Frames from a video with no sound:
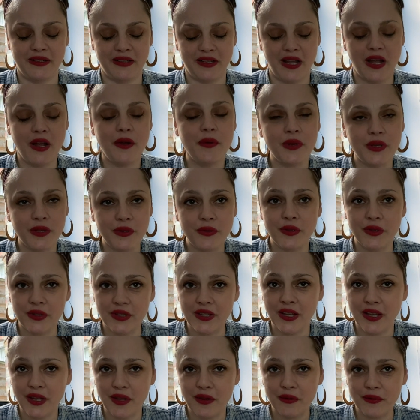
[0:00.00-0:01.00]
How are you going
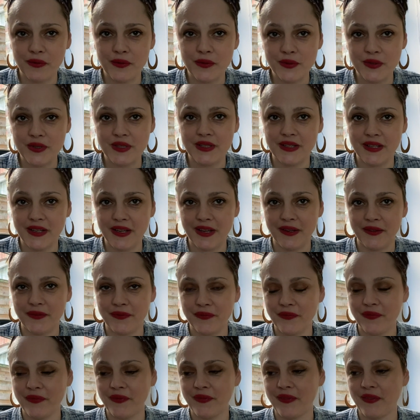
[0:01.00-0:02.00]
to get through today?
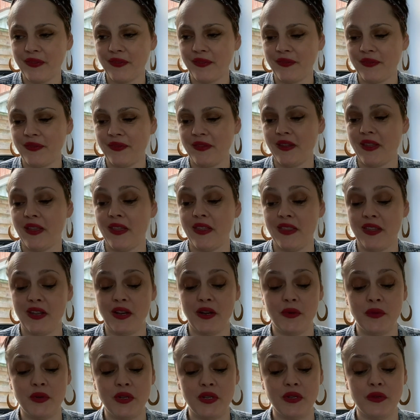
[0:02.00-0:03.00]
And then I
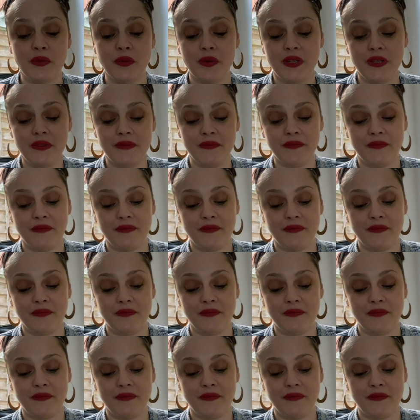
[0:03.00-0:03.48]
would do it